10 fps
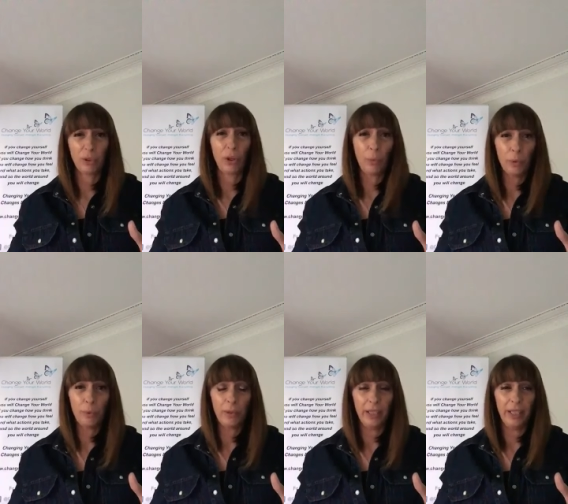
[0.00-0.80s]

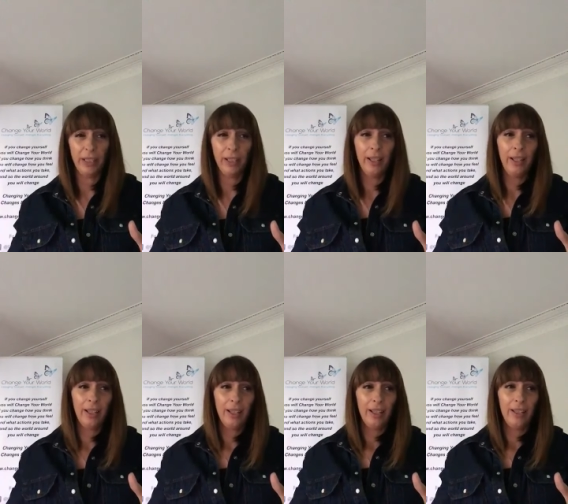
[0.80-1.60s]
probably
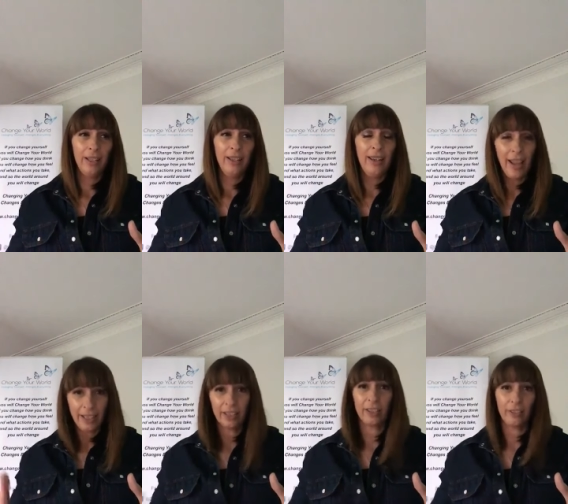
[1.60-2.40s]

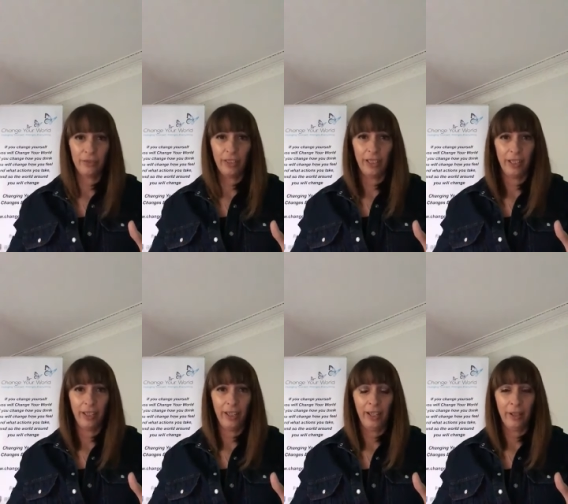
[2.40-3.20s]

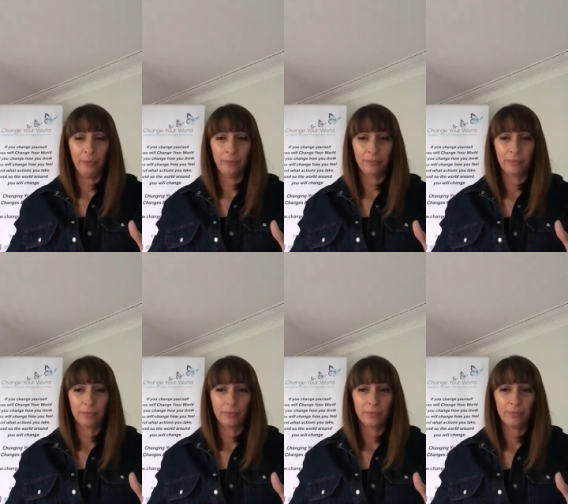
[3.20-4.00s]
negatively um,
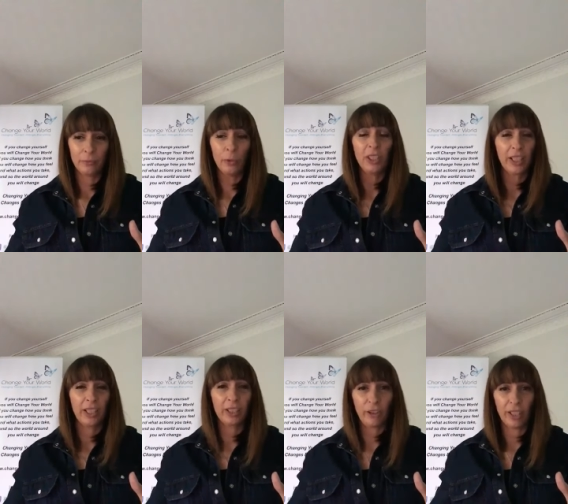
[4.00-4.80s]
we'll
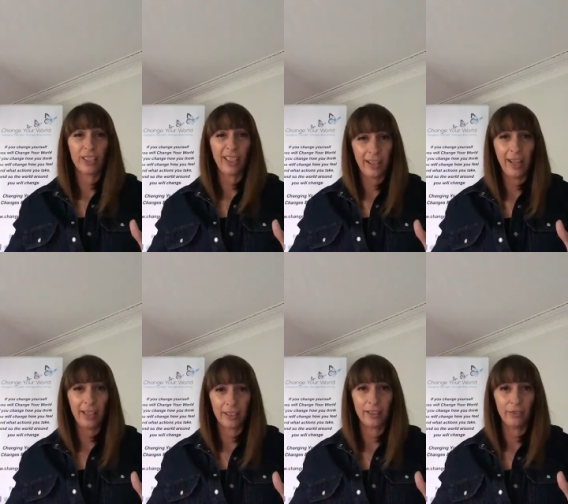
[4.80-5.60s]
start creating a
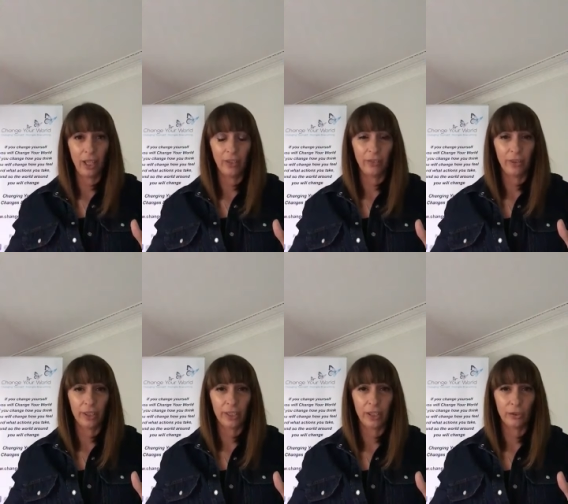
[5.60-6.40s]
negative life for
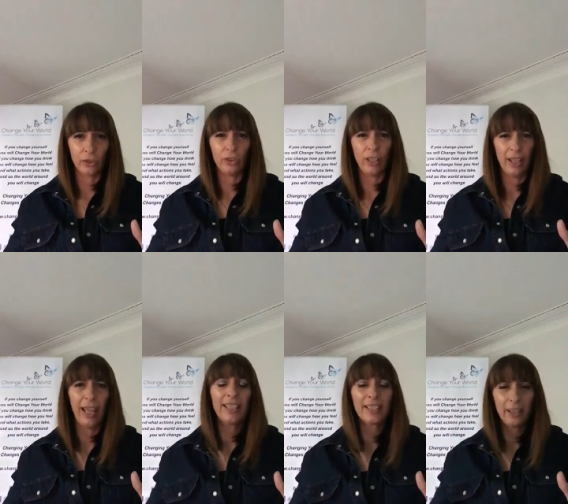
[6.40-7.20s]
ourselves or a
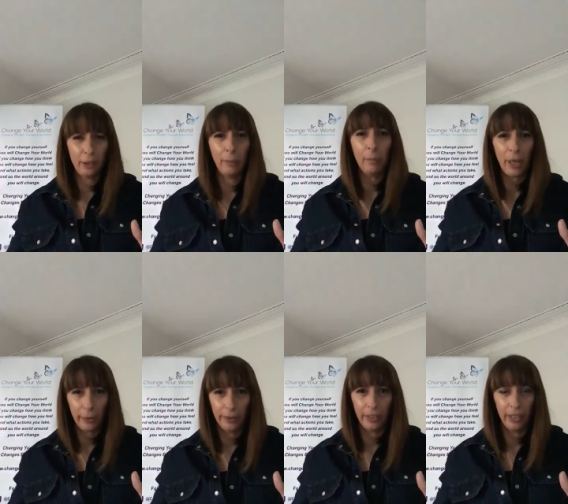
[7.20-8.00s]
less than
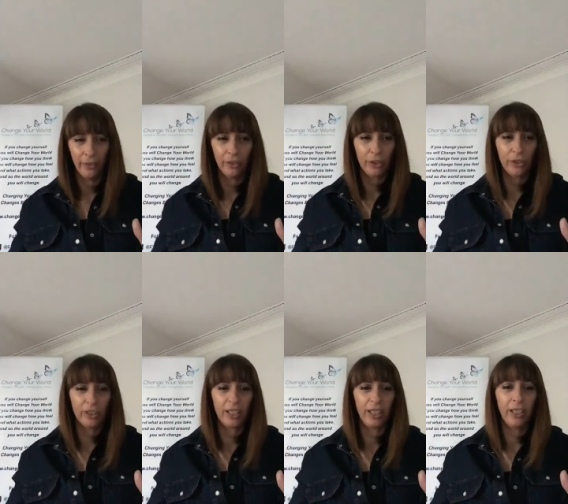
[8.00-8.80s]
empowered life, I
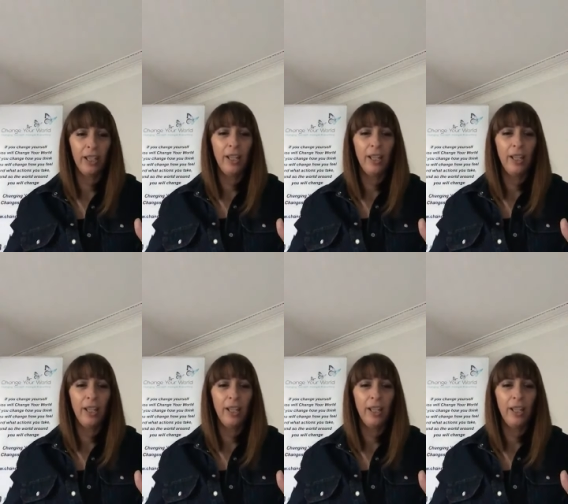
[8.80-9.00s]
should say.